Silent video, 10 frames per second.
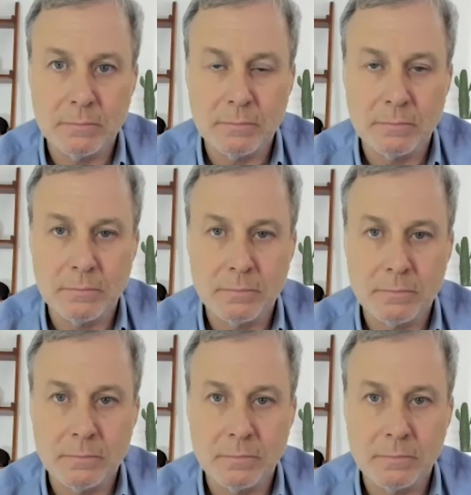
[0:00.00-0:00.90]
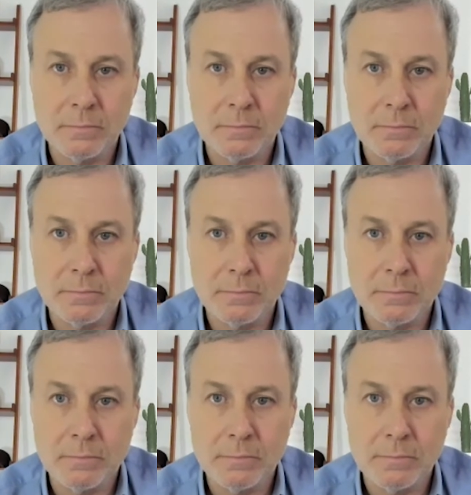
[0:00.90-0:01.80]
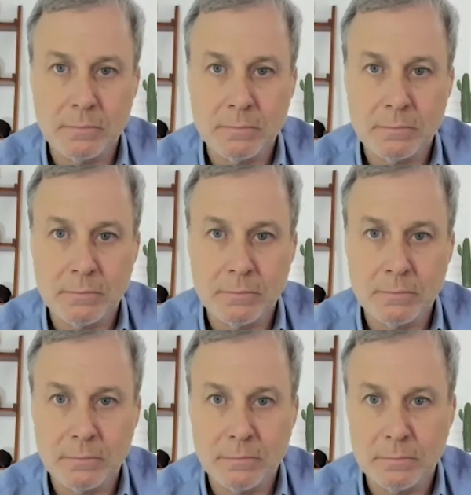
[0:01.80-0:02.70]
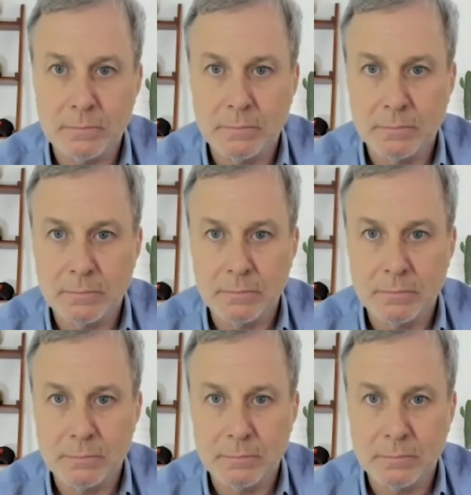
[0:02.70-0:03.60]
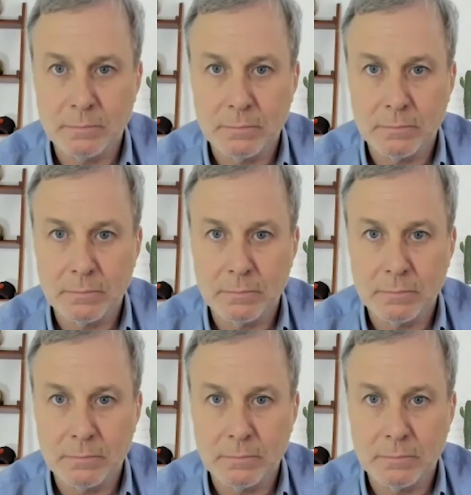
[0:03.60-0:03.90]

The person shown says nothing.